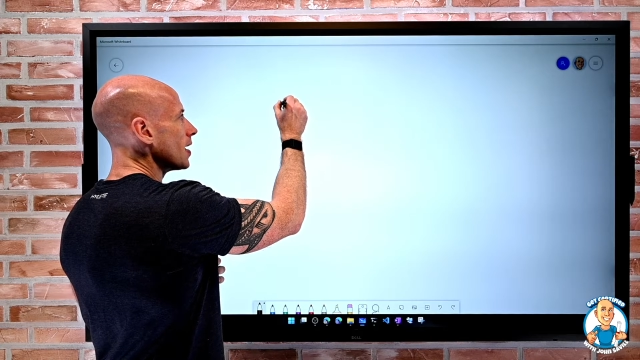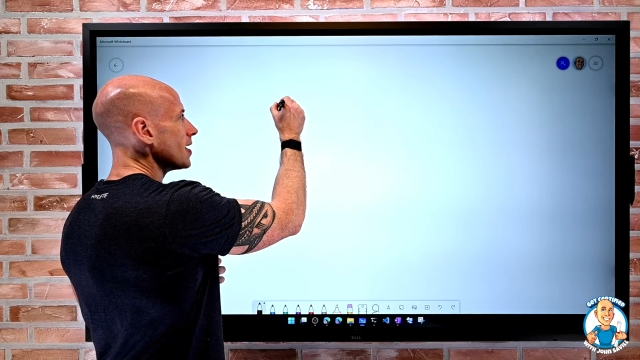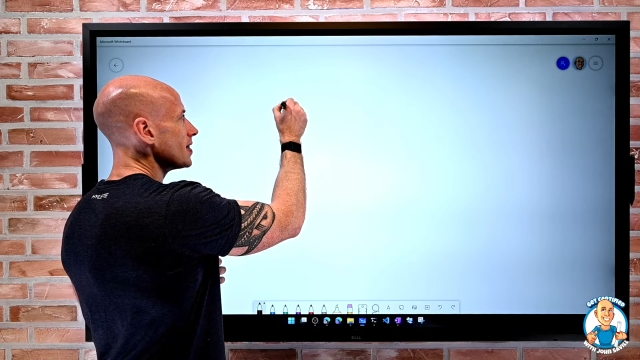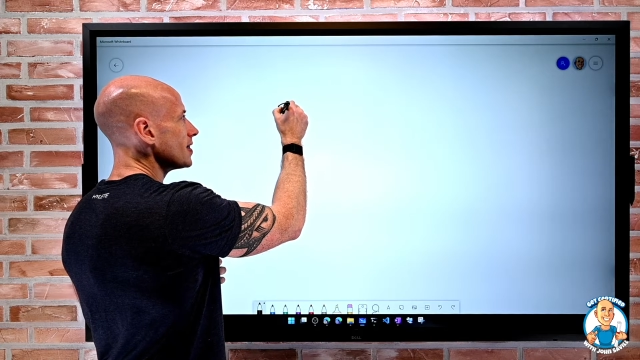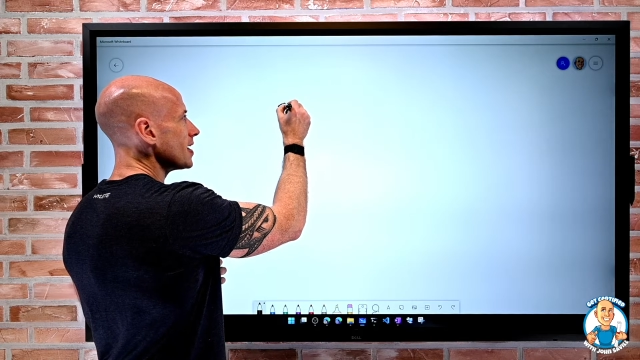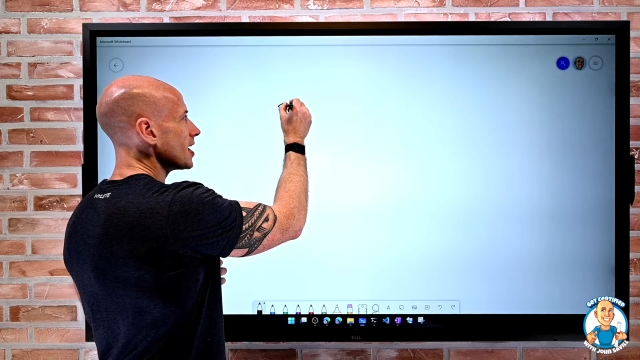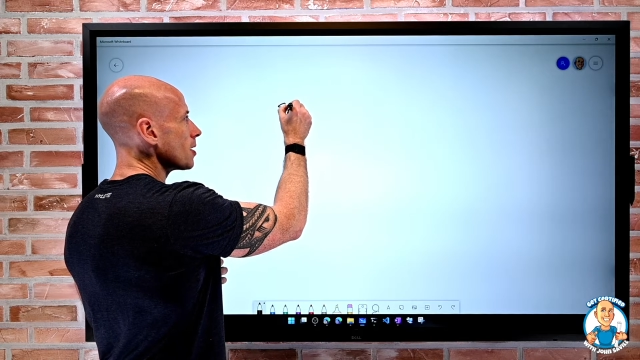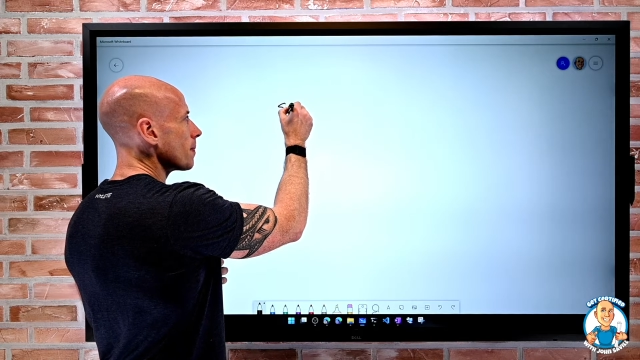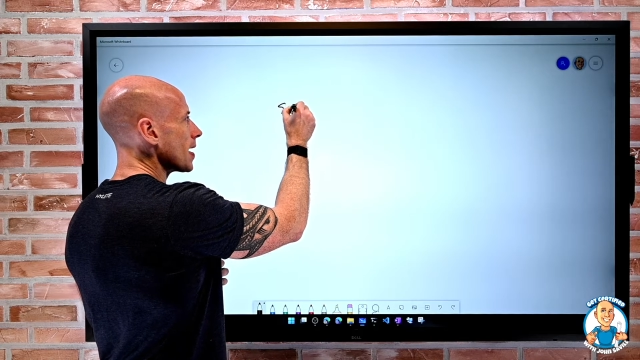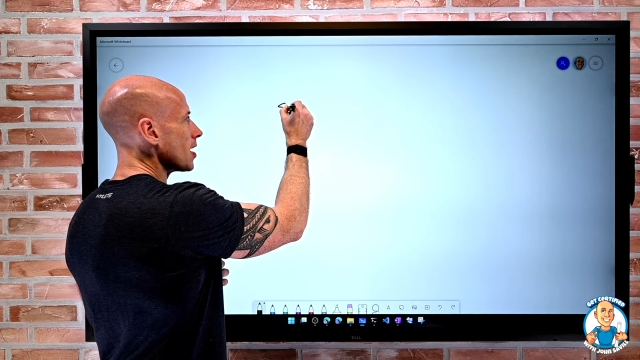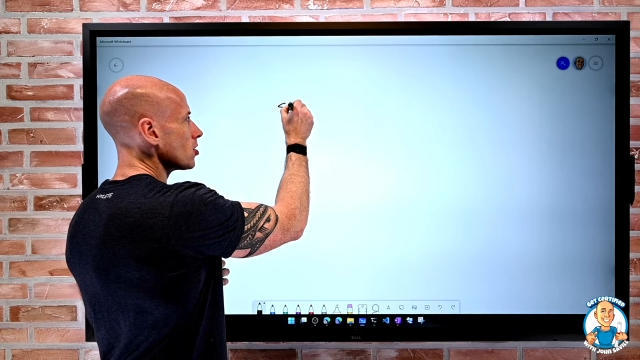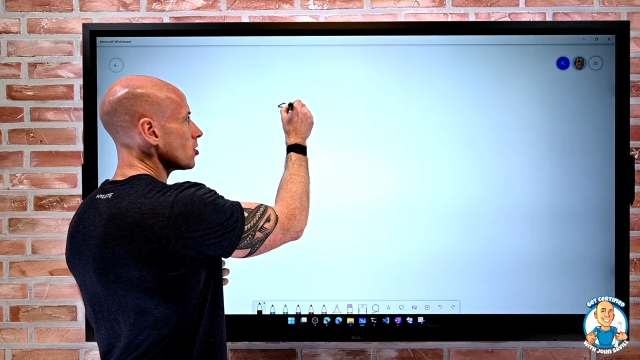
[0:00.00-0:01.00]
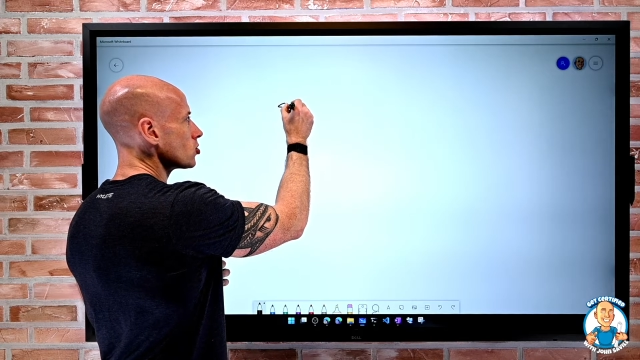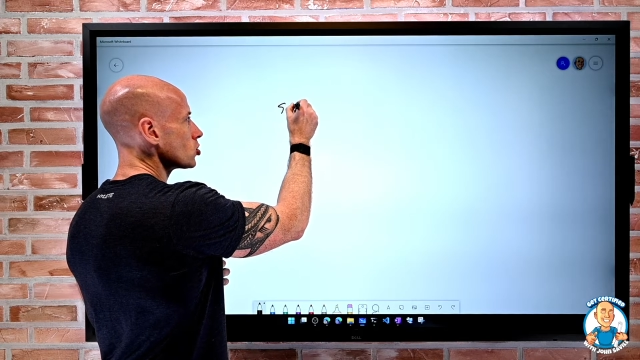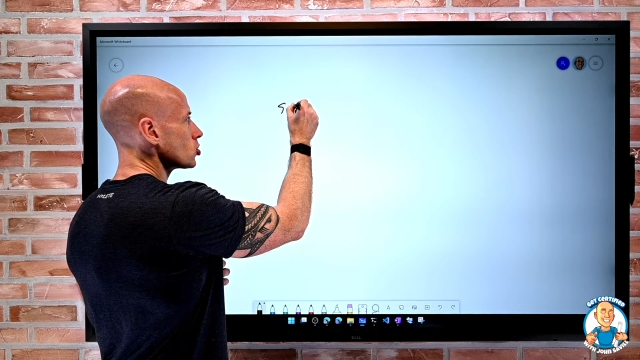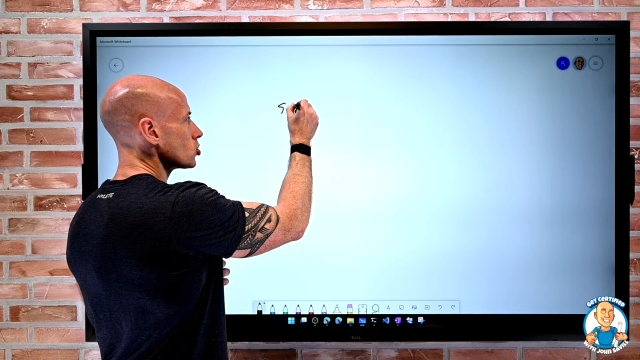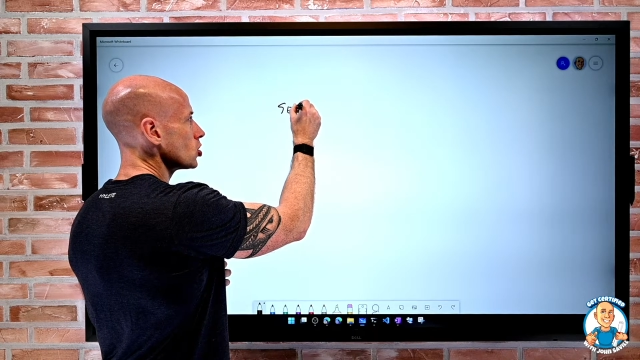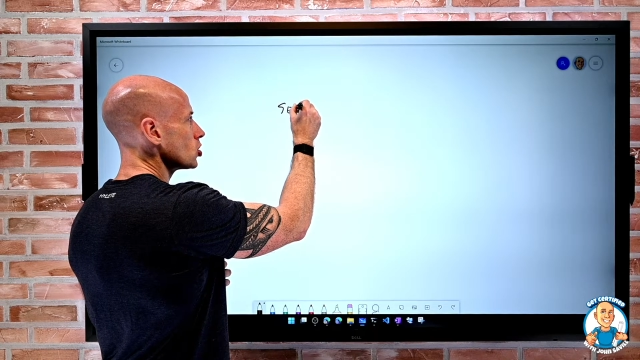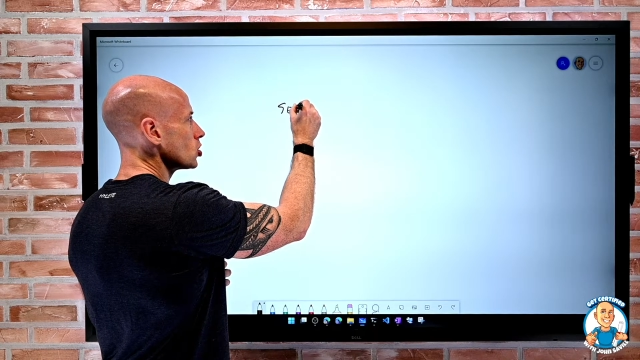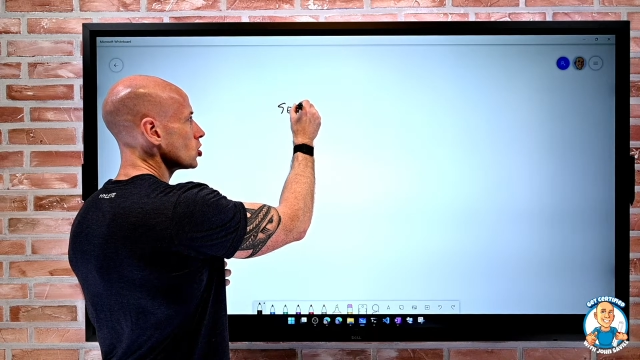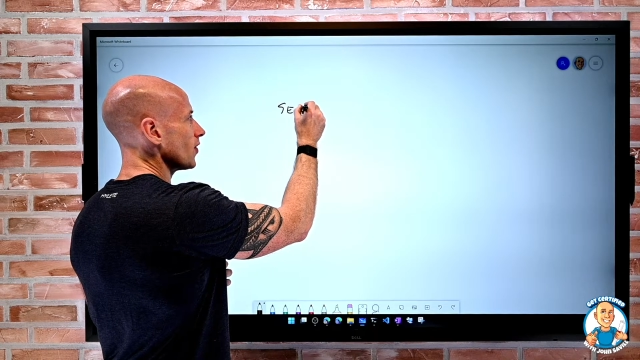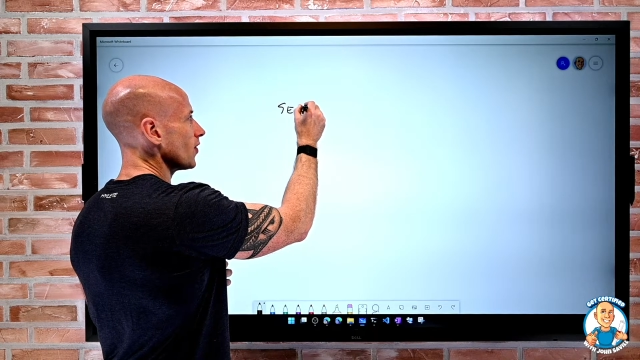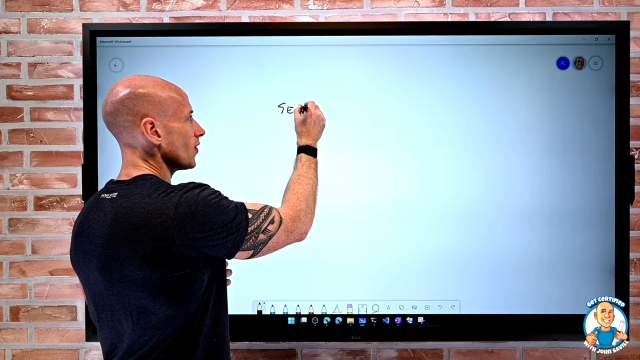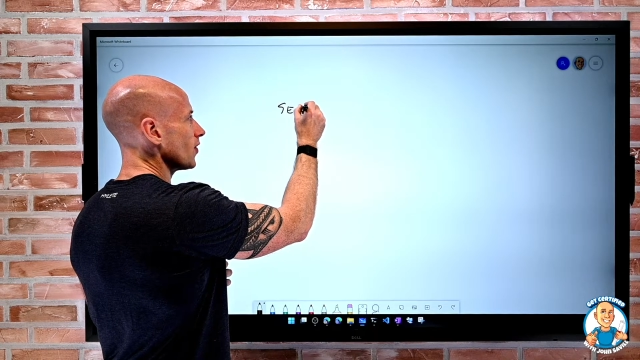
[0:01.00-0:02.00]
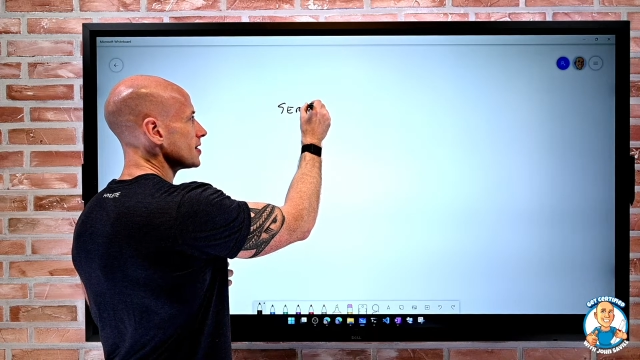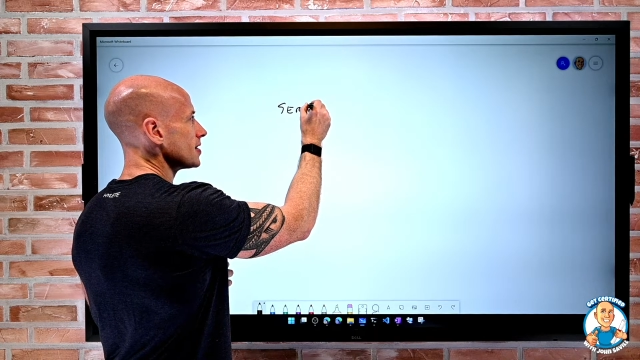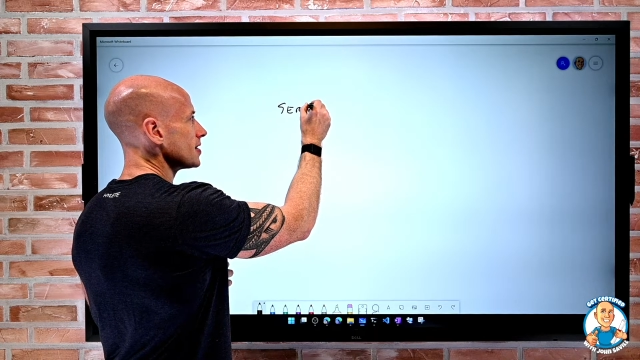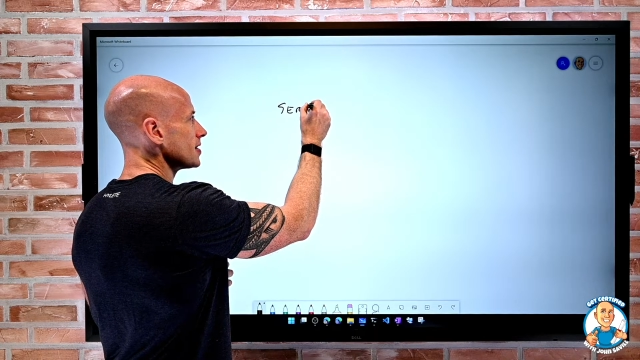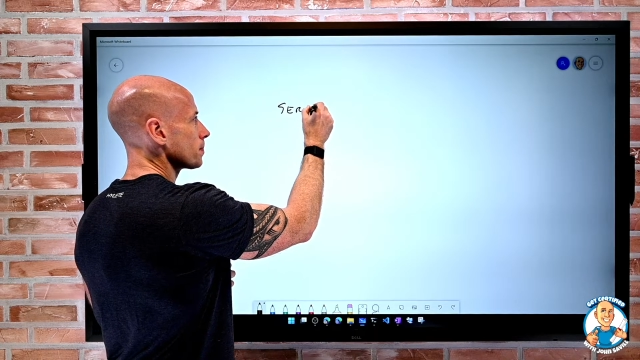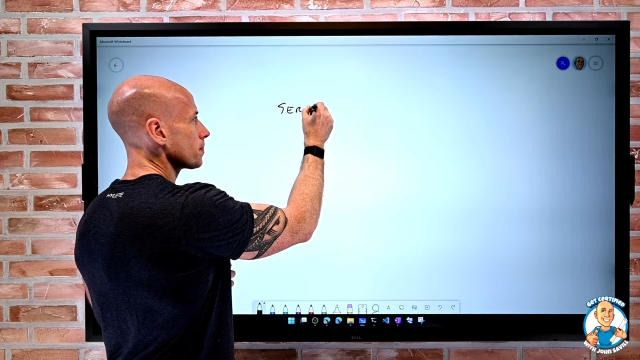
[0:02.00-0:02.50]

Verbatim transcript: I think about serverless,